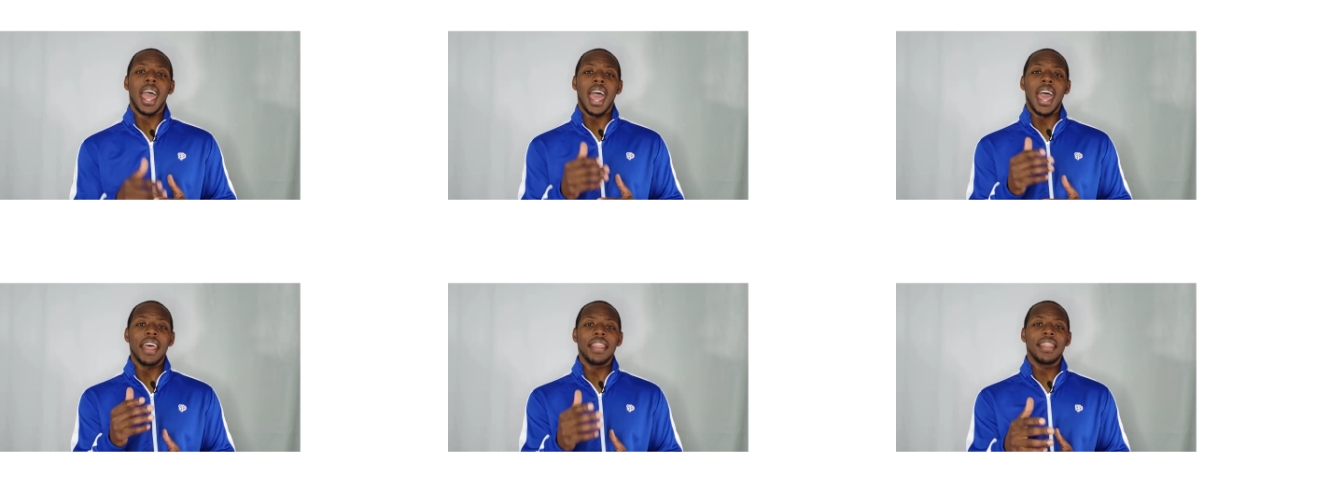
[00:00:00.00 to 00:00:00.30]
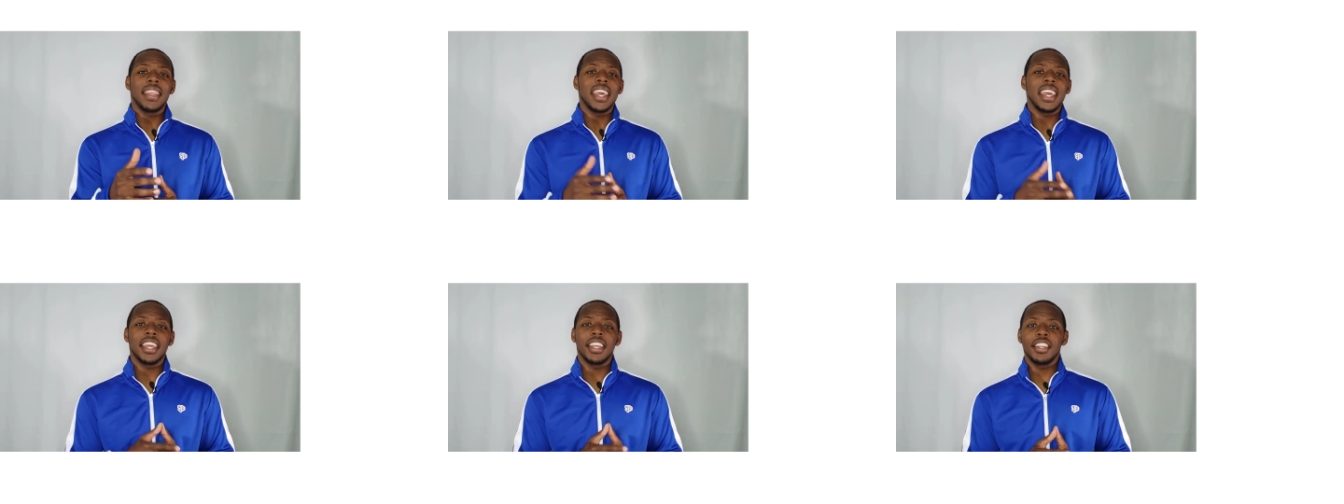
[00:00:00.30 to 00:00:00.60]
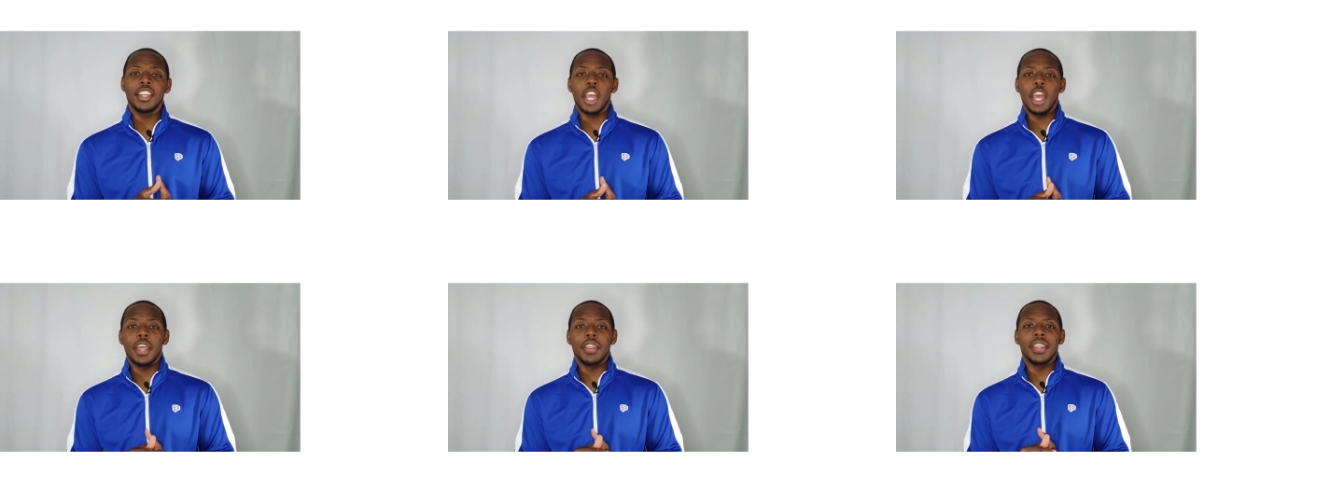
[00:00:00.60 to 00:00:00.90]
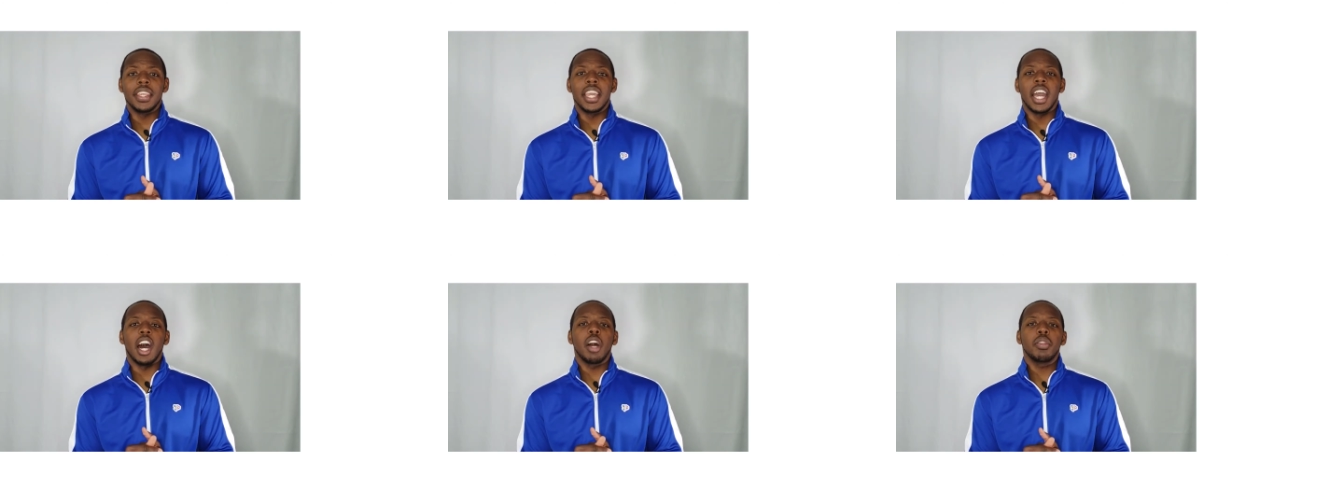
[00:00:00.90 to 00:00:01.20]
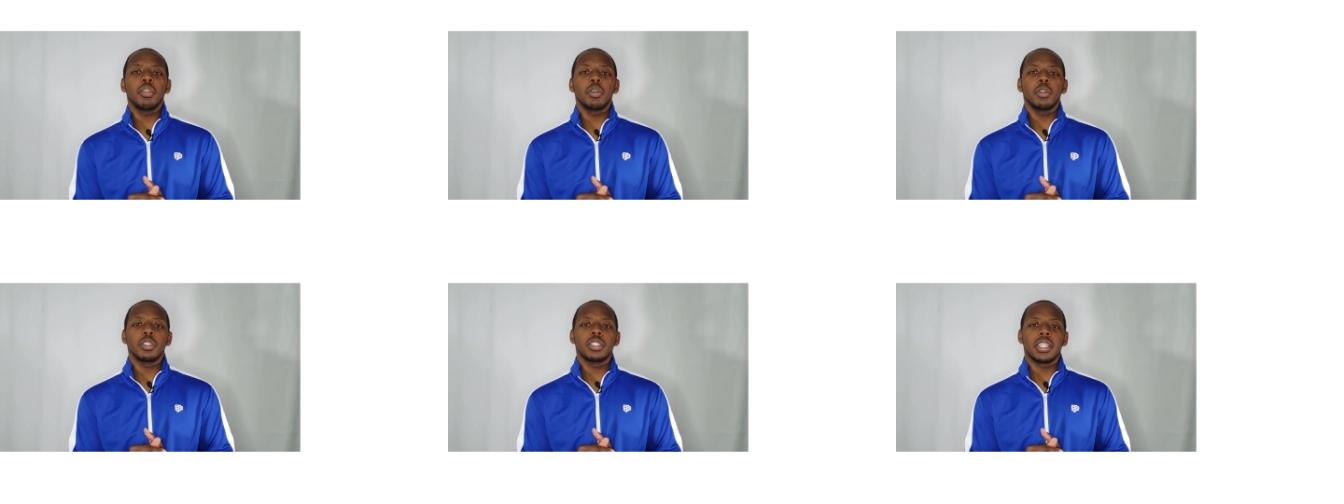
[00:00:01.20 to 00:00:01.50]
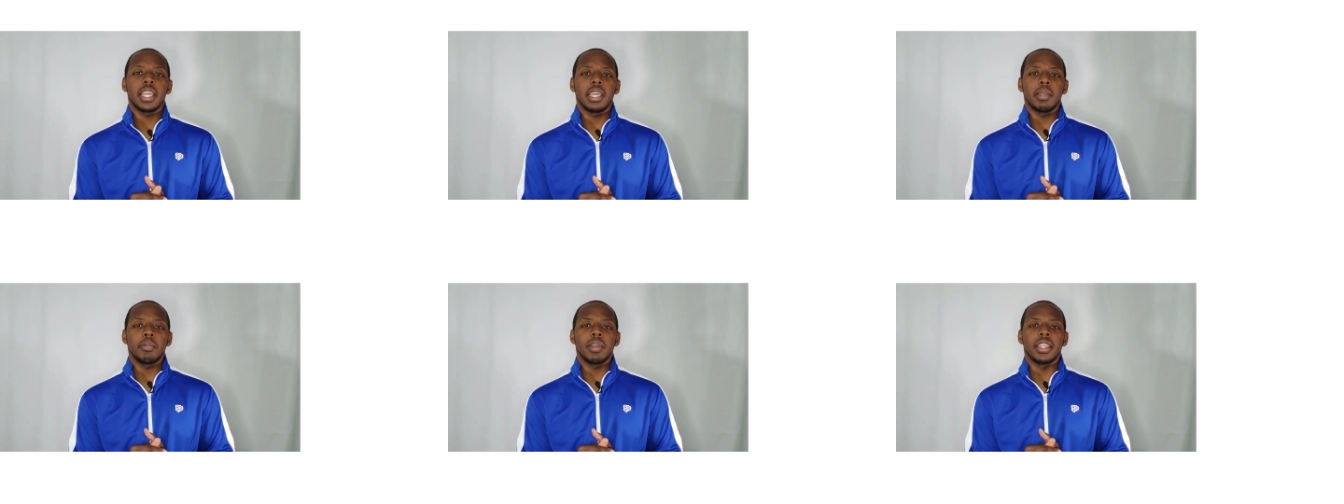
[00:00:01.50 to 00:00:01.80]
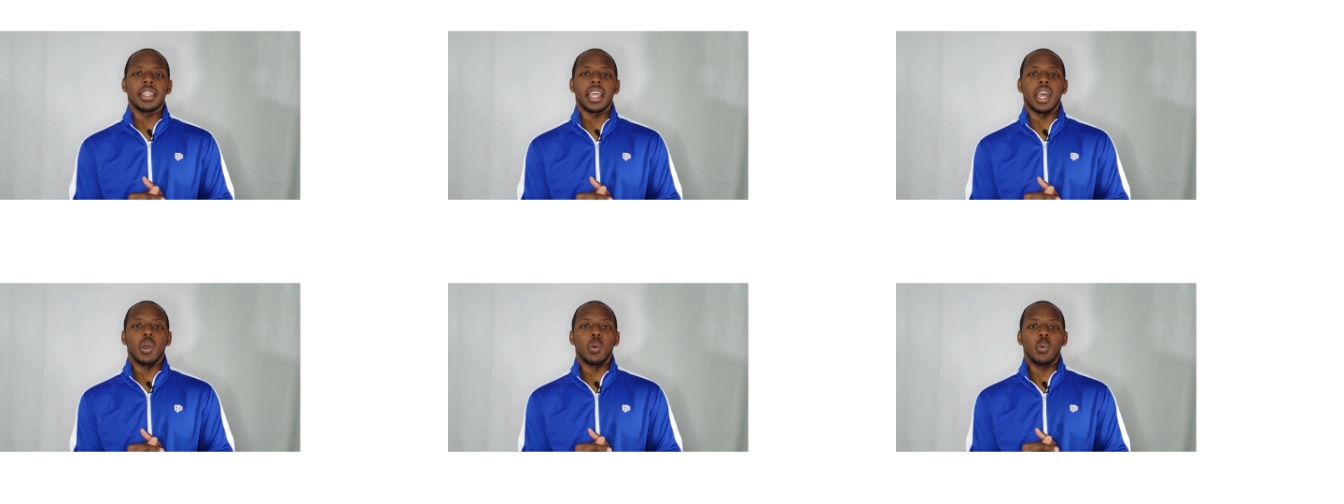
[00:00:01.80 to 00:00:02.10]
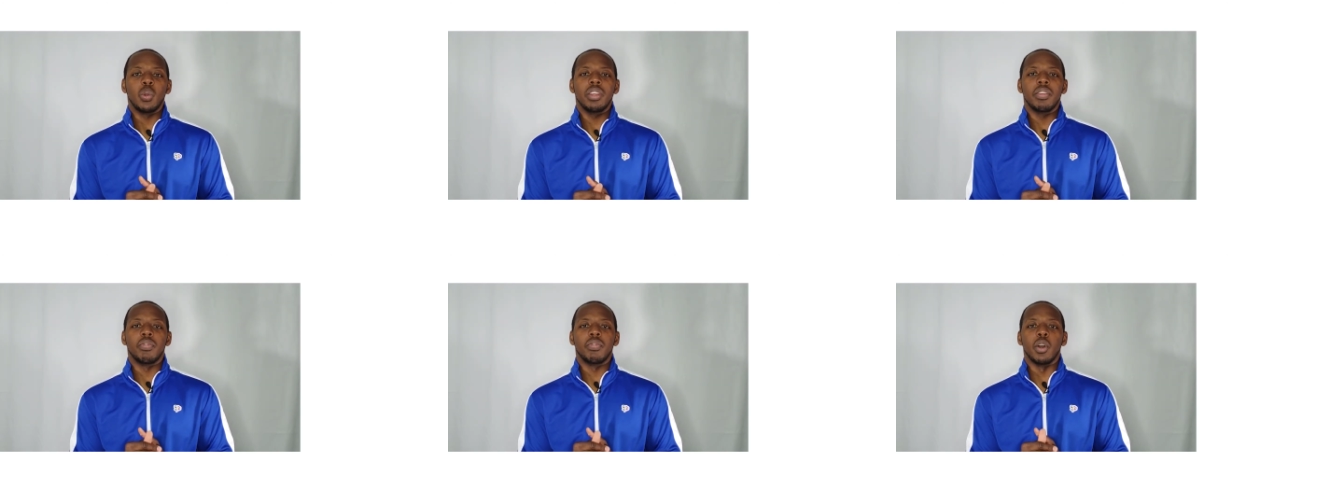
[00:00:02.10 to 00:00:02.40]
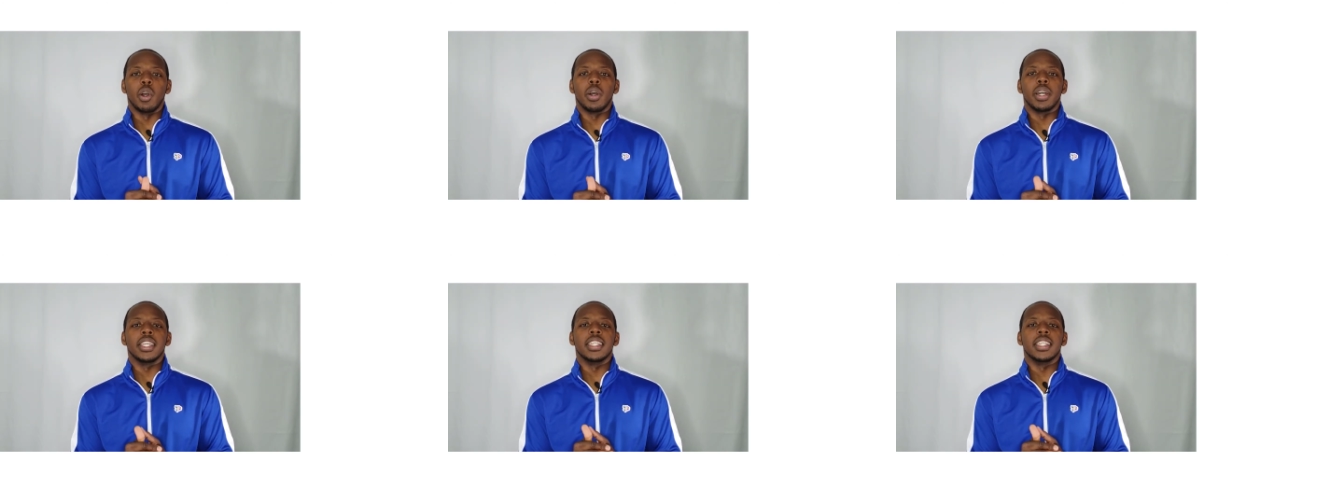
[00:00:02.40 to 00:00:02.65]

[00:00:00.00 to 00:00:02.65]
And then the other statement that we feel